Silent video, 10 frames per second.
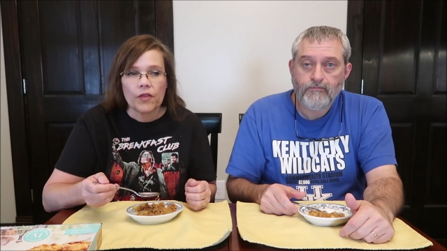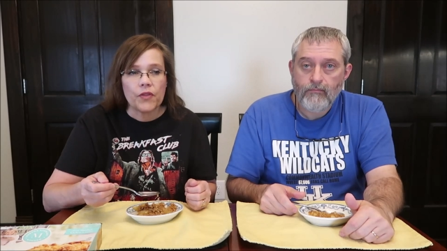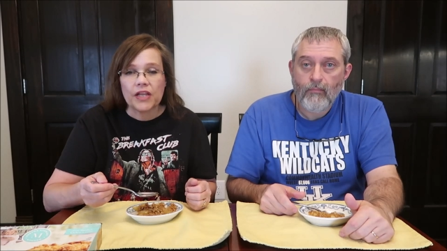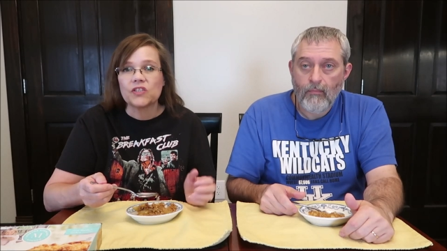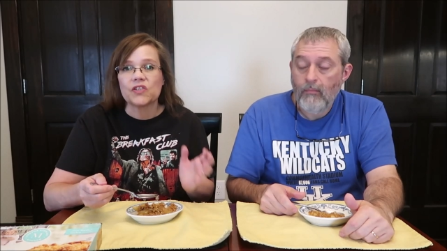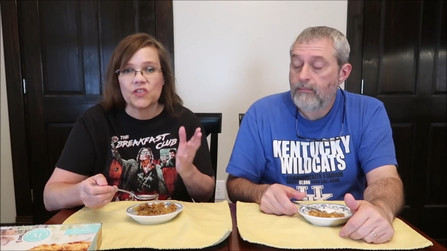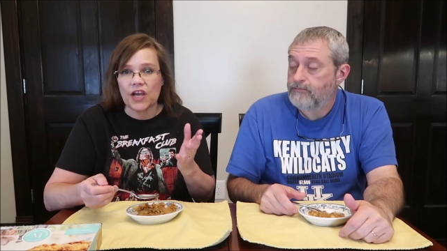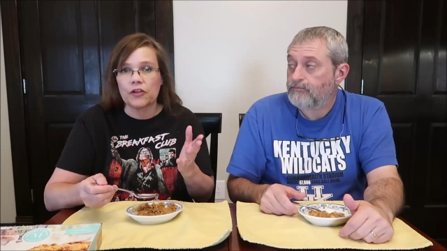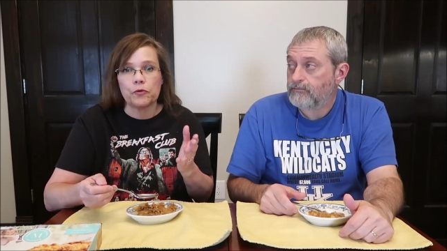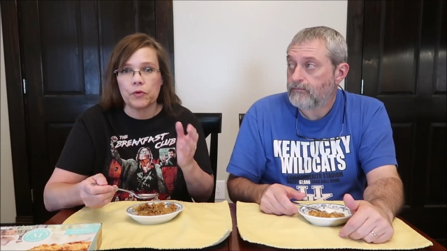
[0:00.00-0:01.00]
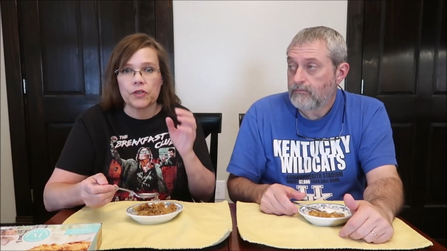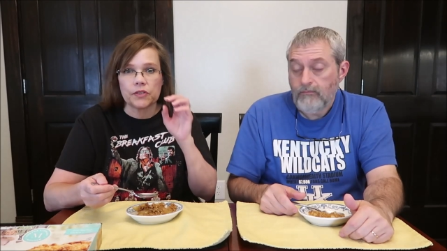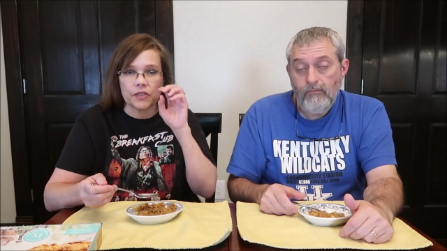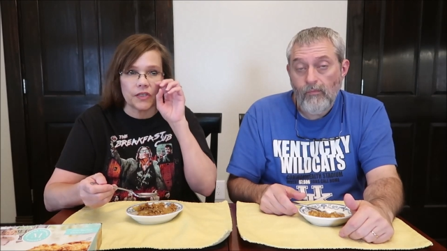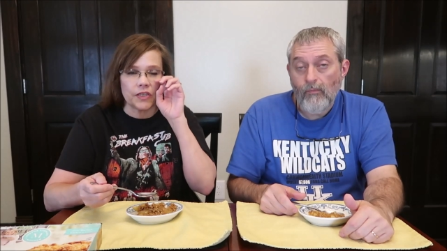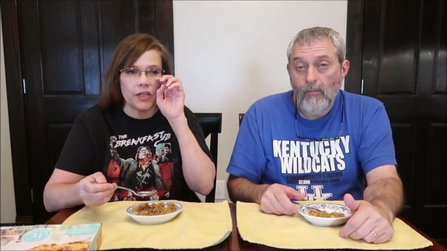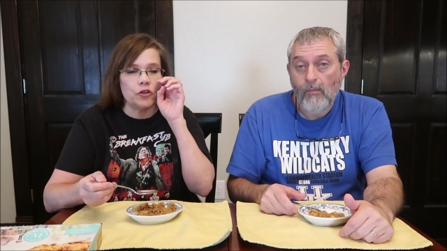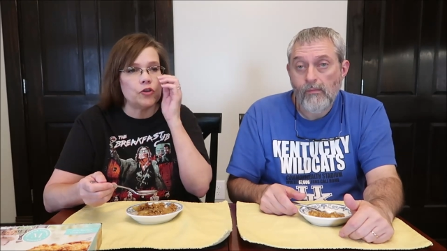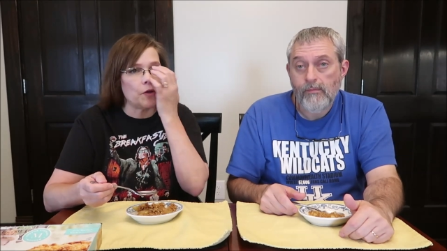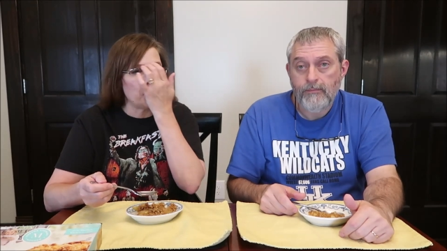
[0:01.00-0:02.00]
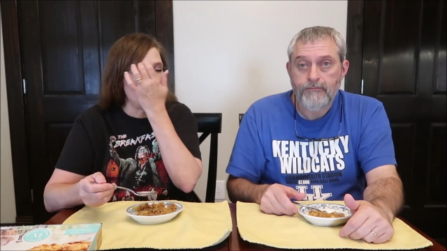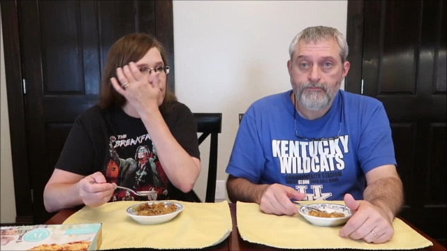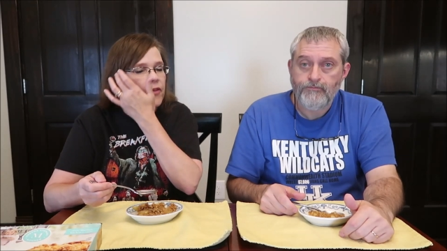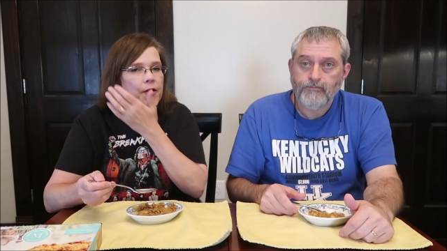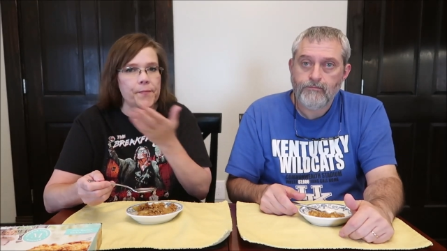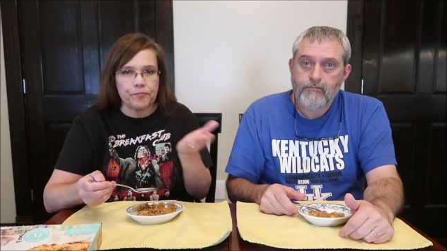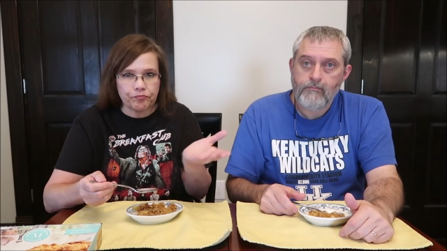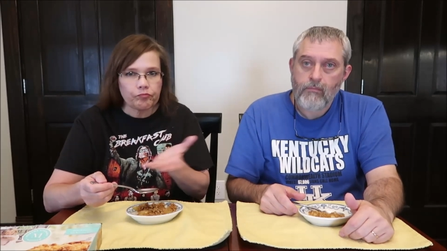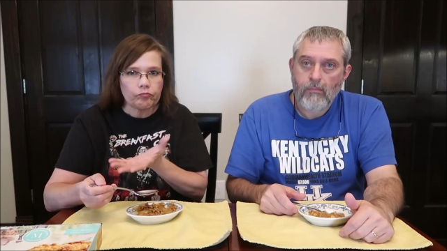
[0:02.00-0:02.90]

Speaker 1: That's exactly what this is, and you don't have the